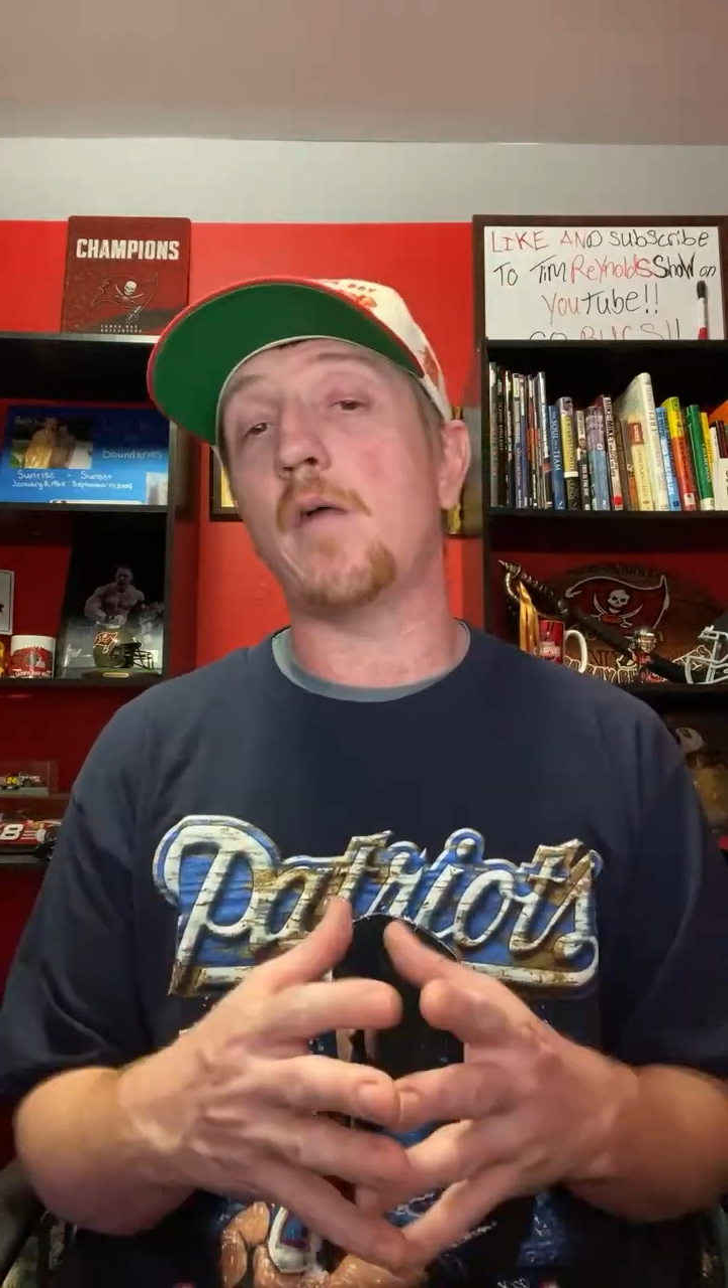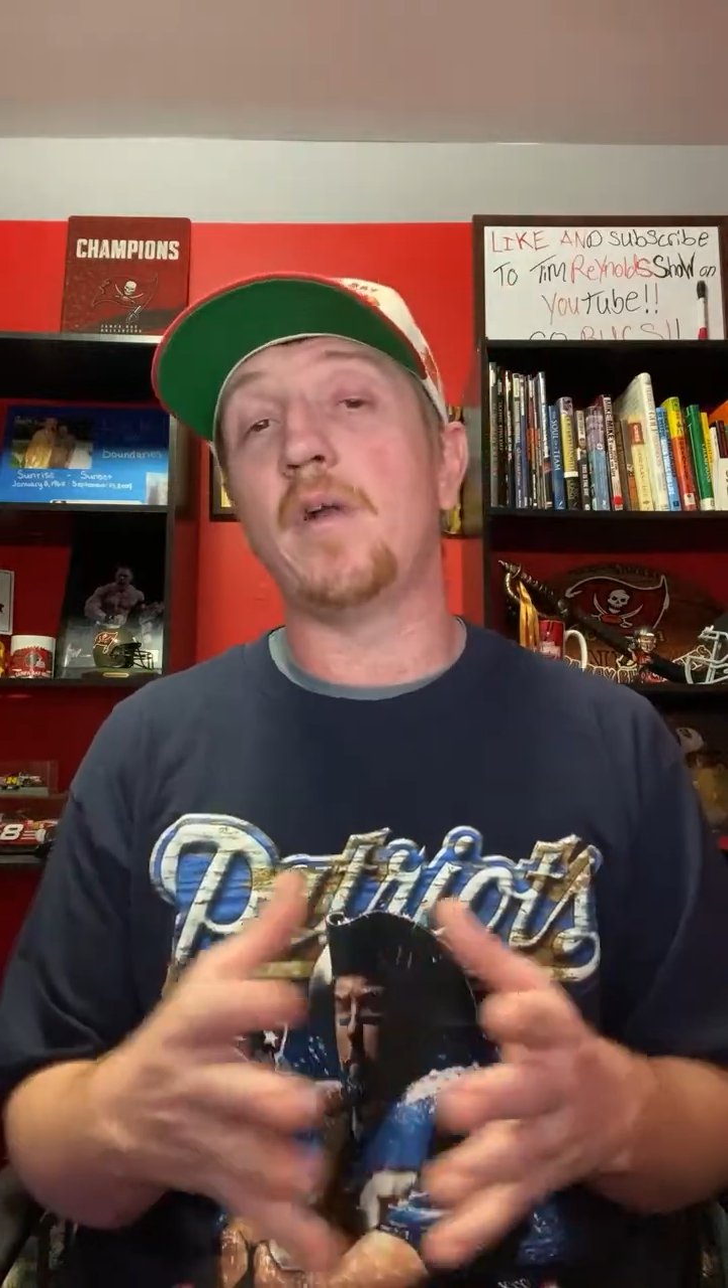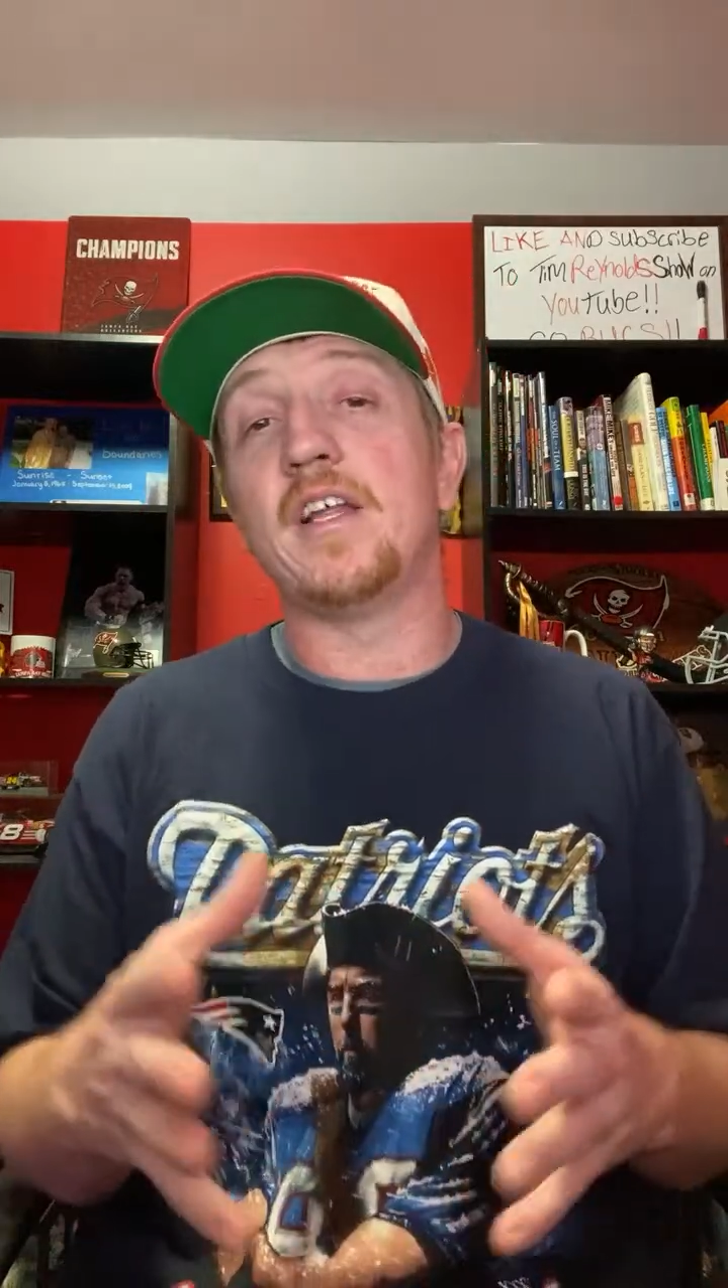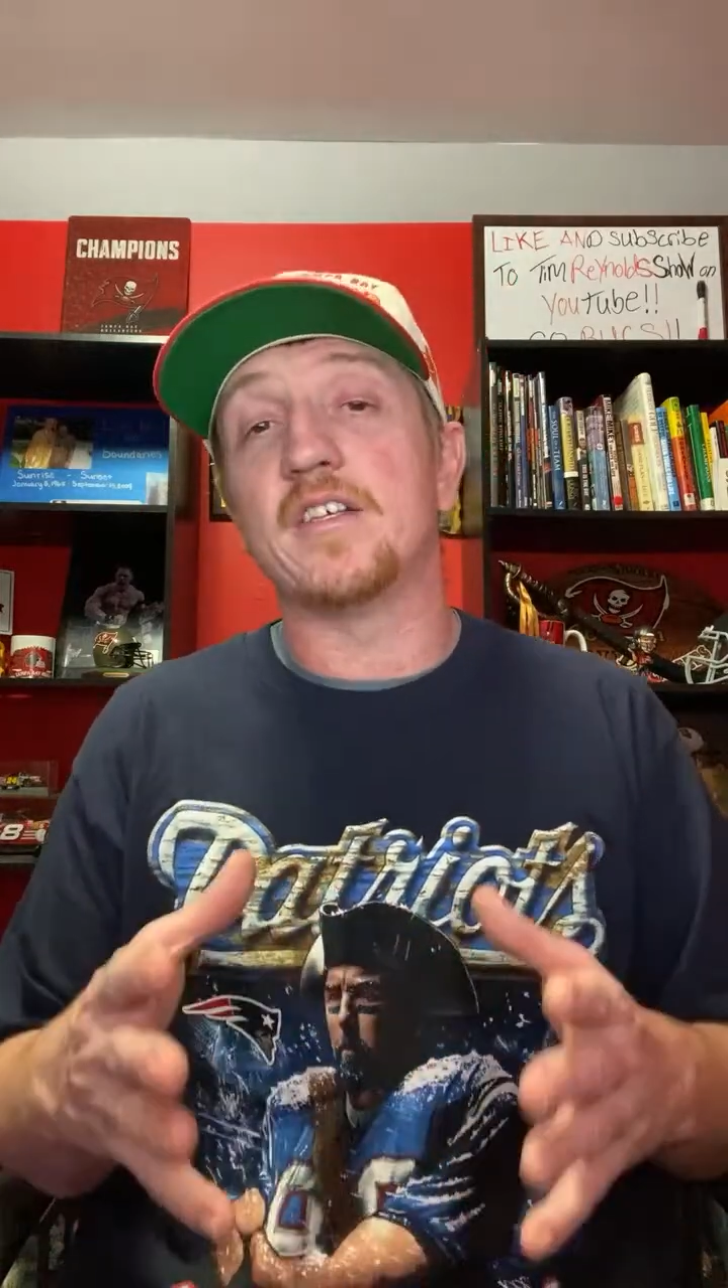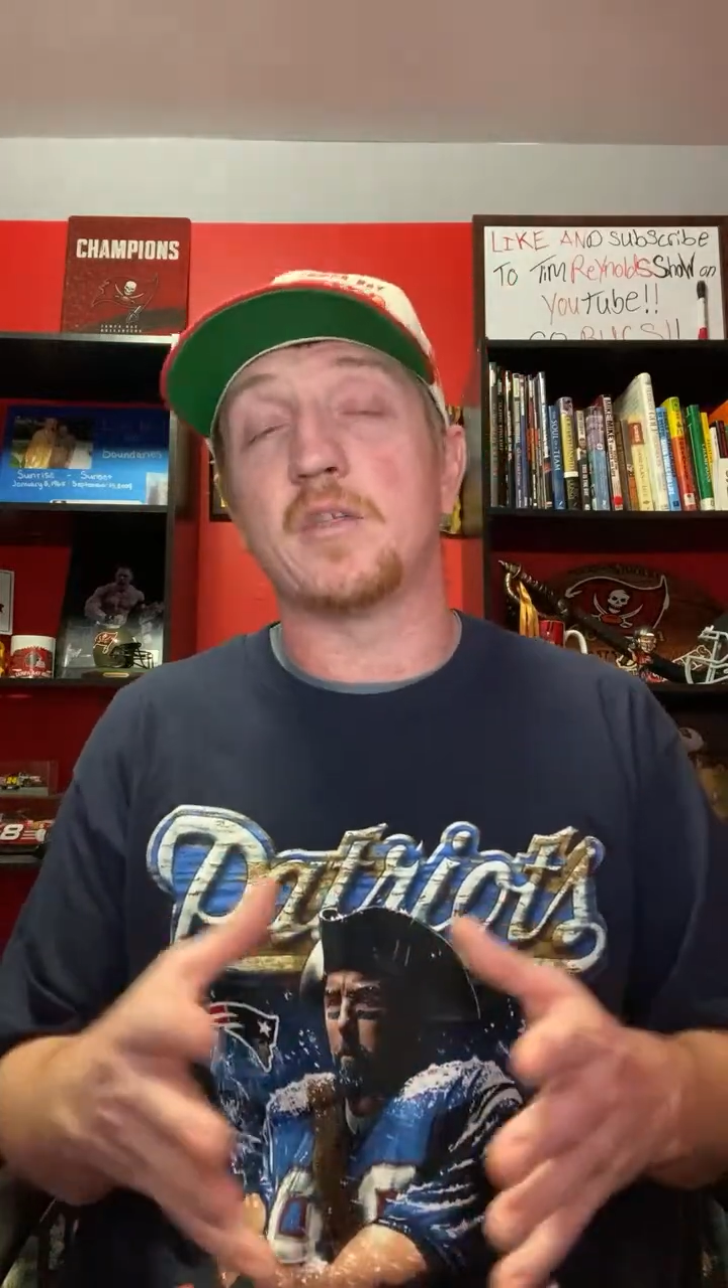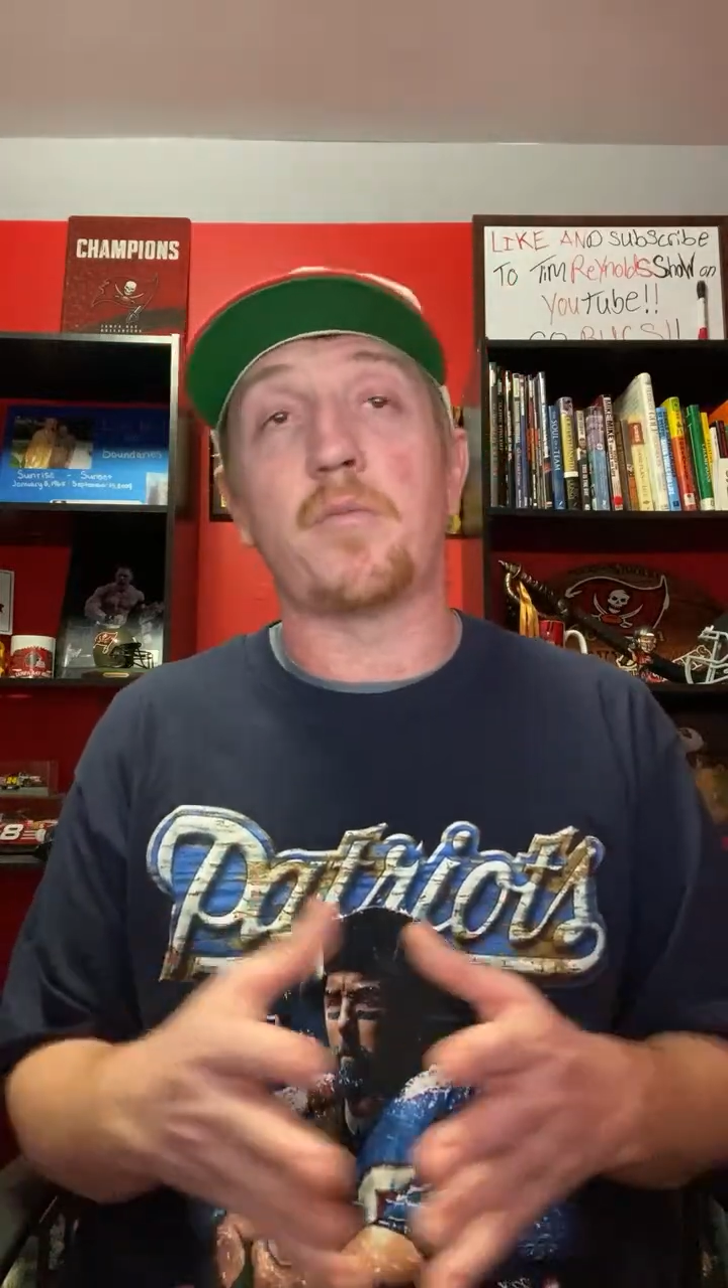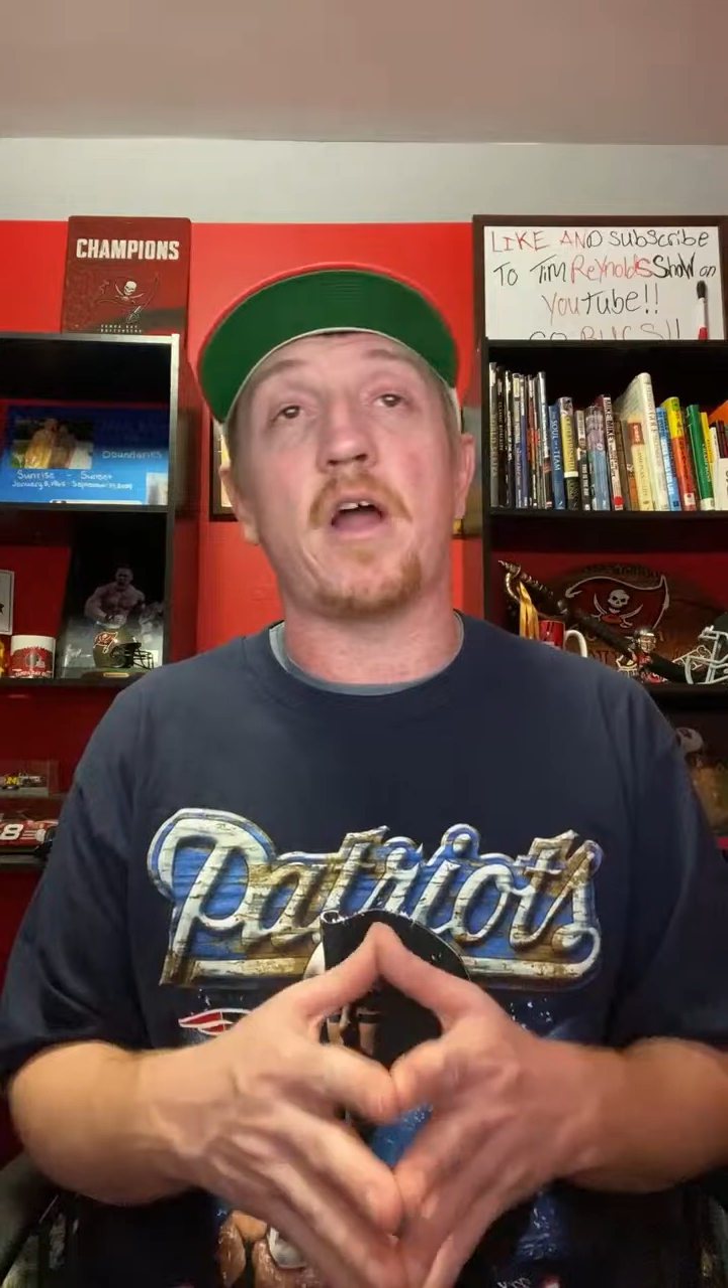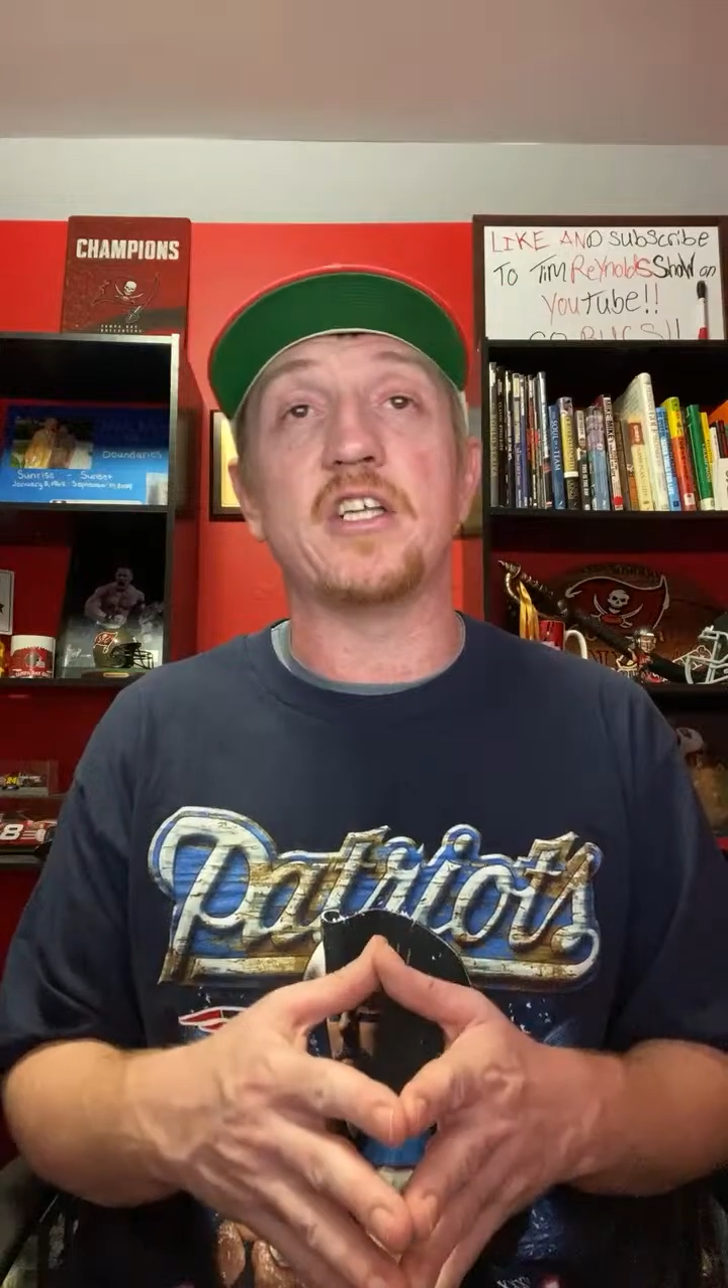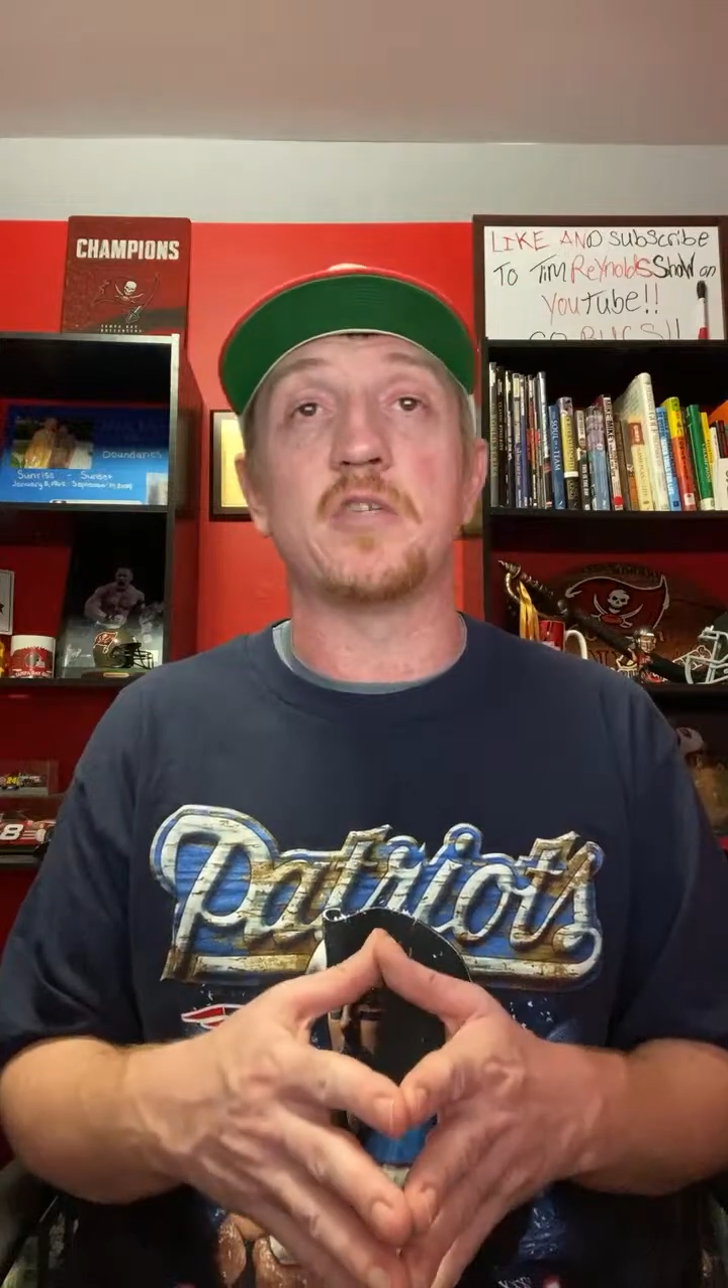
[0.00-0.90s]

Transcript: really a surprise